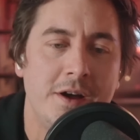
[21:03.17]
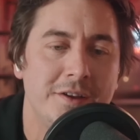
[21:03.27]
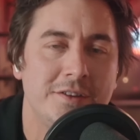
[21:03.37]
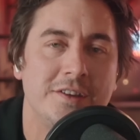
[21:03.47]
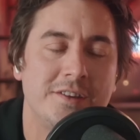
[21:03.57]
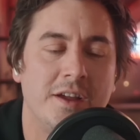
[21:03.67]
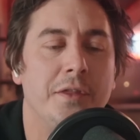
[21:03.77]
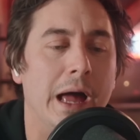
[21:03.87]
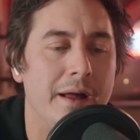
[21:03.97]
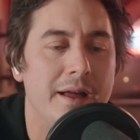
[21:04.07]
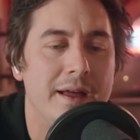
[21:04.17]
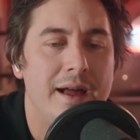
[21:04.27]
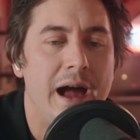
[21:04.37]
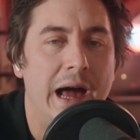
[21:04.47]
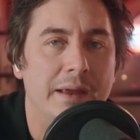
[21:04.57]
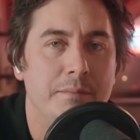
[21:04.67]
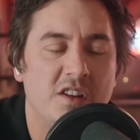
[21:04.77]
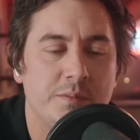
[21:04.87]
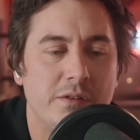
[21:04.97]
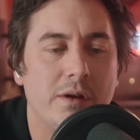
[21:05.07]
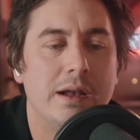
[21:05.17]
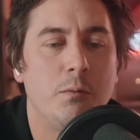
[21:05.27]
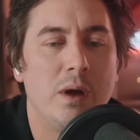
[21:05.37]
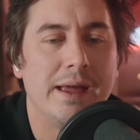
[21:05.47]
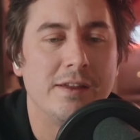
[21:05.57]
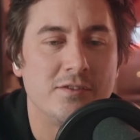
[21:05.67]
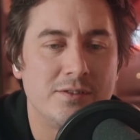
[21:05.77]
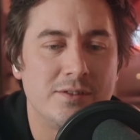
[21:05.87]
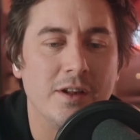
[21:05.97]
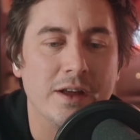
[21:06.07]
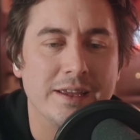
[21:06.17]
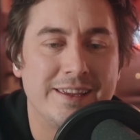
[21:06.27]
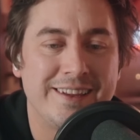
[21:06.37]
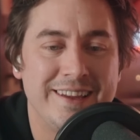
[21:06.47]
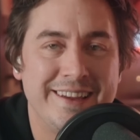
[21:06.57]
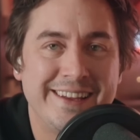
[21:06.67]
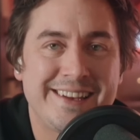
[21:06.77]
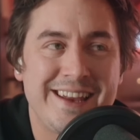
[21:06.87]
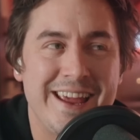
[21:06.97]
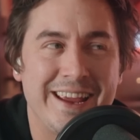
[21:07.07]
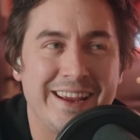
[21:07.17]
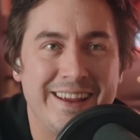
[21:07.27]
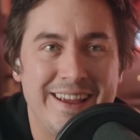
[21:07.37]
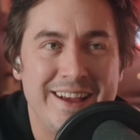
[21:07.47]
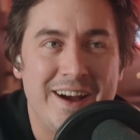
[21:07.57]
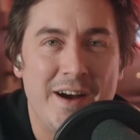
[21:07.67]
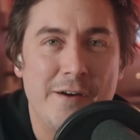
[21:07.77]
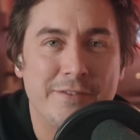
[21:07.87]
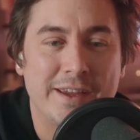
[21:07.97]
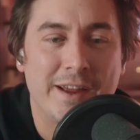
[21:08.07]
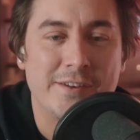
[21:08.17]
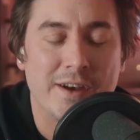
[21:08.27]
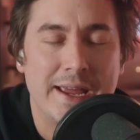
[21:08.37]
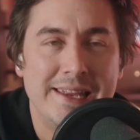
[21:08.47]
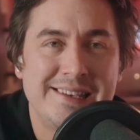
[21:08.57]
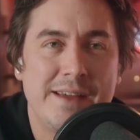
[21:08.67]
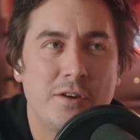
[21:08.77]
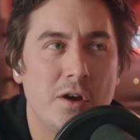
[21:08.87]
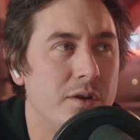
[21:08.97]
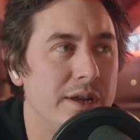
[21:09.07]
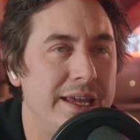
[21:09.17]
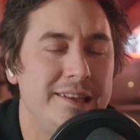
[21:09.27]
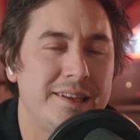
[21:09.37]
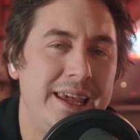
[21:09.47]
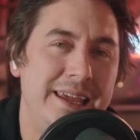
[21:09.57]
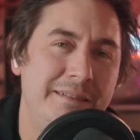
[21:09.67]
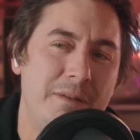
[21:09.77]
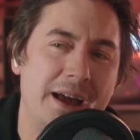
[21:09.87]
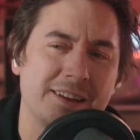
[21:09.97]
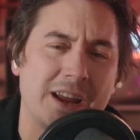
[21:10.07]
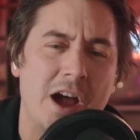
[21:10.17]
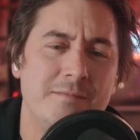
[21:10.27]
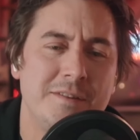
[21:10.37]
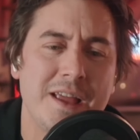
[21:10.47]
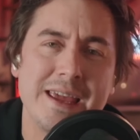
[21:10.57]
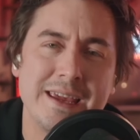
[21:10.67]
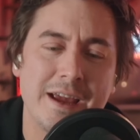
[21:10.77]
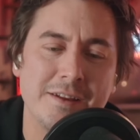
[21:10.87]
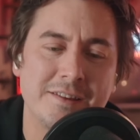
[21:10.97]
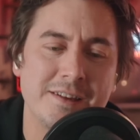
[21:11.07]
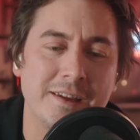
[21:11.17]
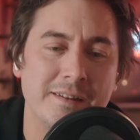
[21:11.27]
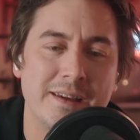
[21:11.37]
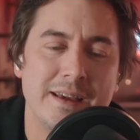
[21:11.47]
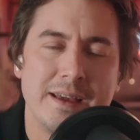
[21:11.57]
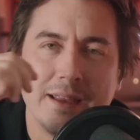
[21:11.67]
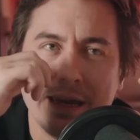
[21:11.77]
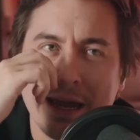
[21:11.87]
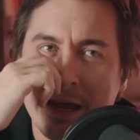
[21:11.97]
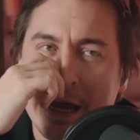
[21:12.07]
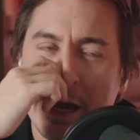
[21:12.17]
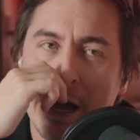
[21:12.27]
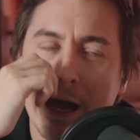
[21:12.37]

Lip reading: person that's done that, and it must be really weird, like seeing half the country. He's never gone. He has like a homestay he goes to near